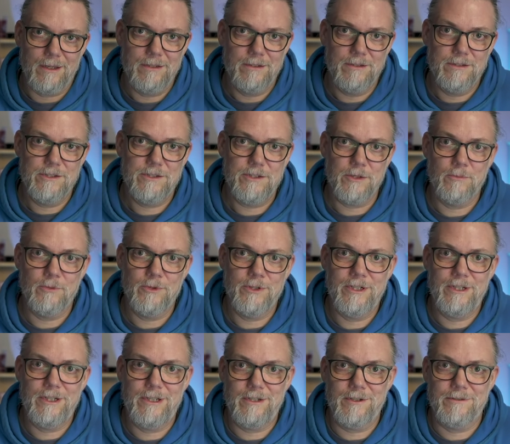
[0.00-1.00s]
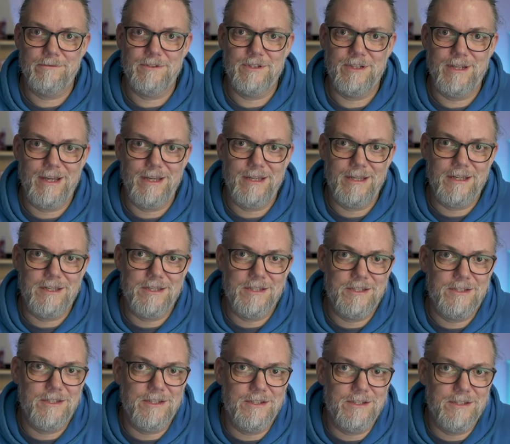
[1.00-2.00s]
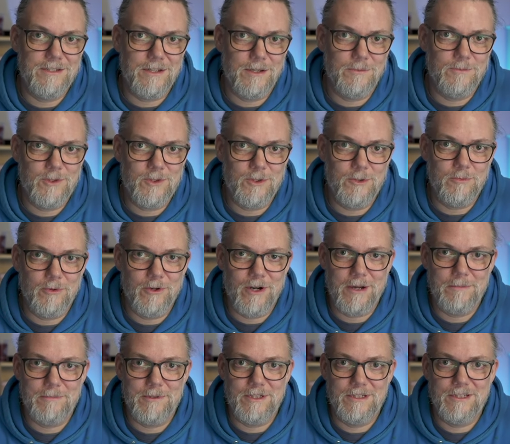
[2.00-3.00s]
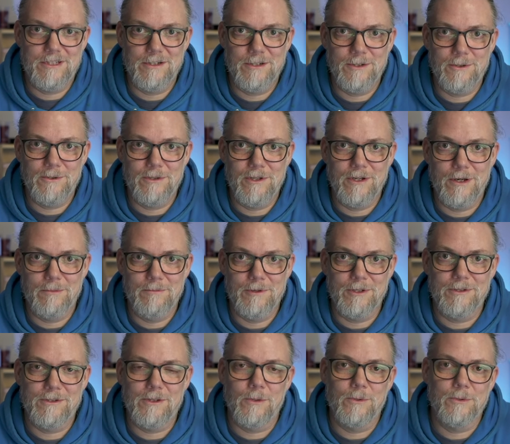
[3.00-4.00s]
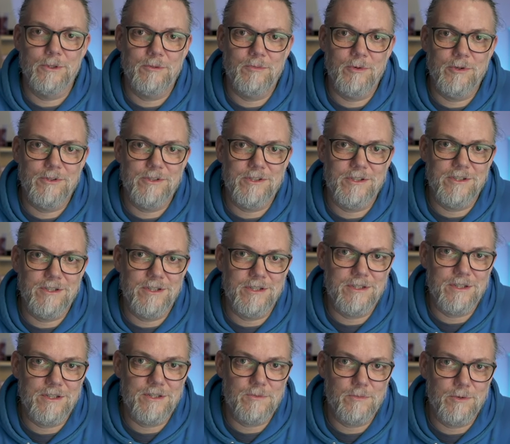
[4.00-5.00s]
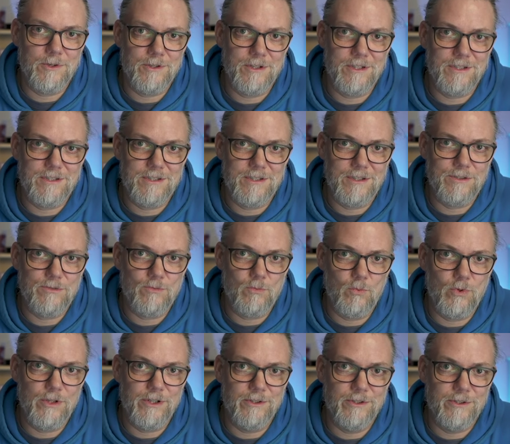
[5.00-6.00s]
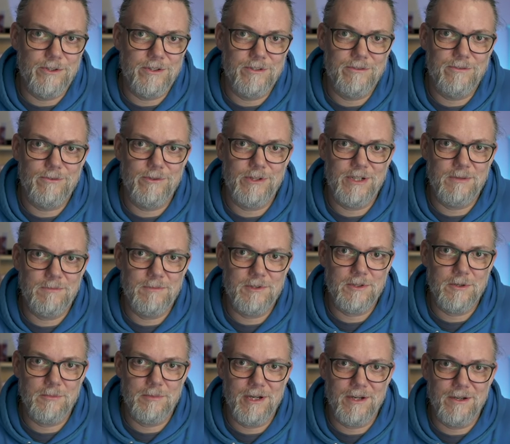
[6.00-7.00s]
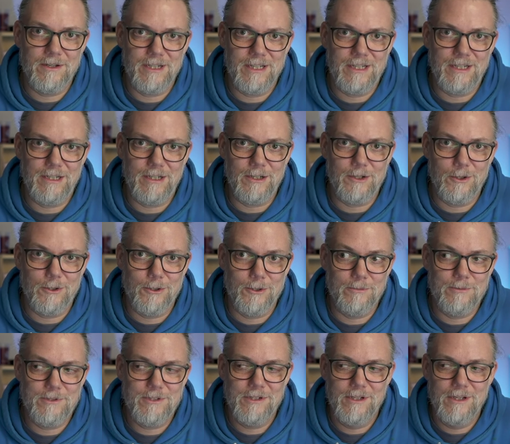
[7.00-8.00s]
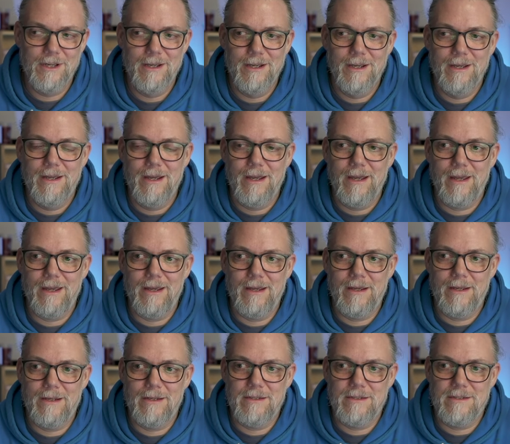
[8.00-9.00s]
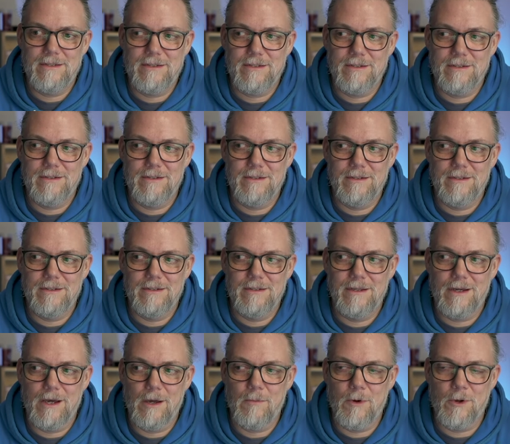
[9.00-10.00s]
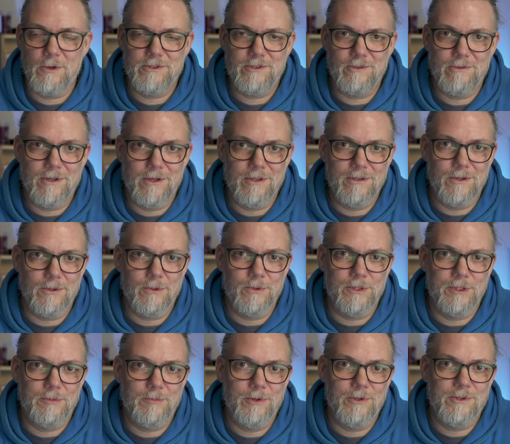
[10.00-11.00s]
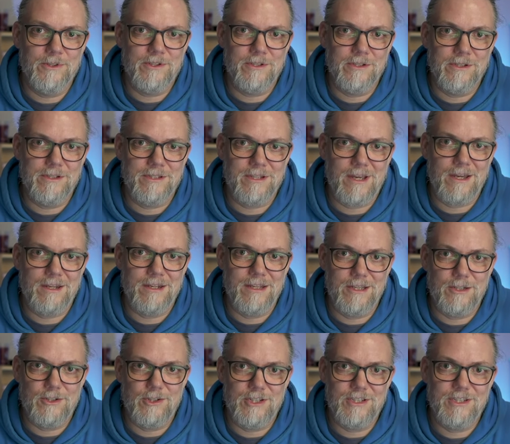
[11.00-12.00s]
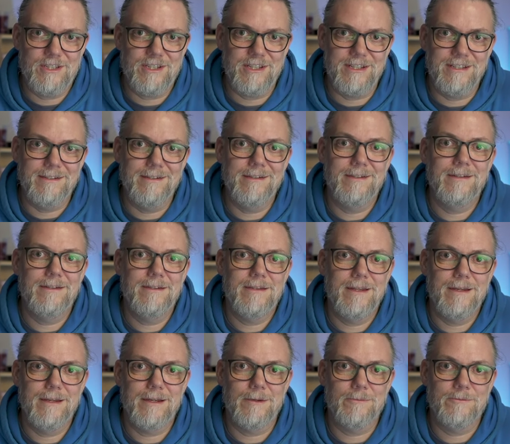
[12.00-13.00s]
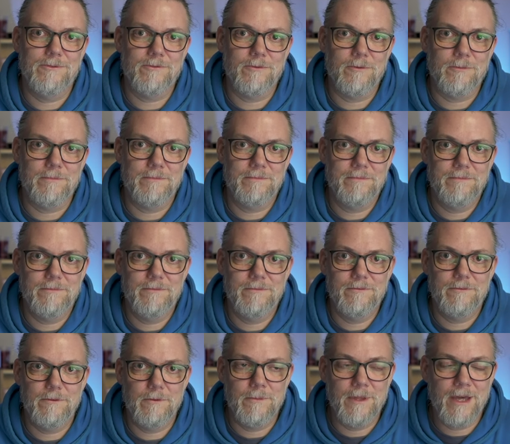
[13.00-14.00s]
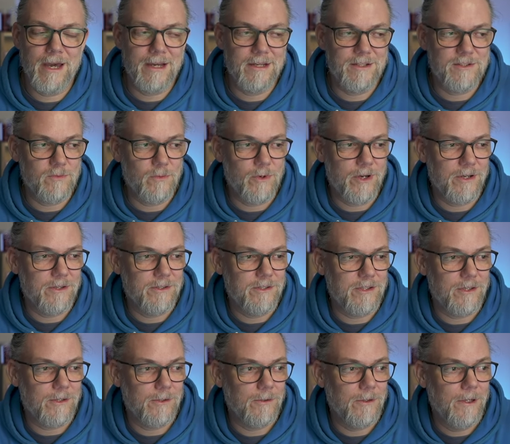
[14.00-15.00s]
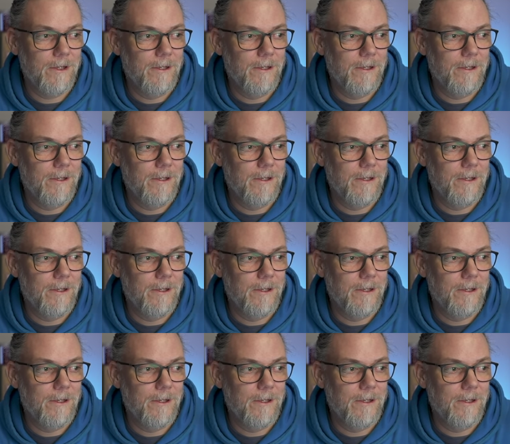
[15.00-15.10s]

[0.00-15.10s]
Summary of today is I'm super happy to know that I'm not the only person that's experienced these weird dreams about eating carbs. And I'm also not the only person that's had itchy skin that comes from that as well. So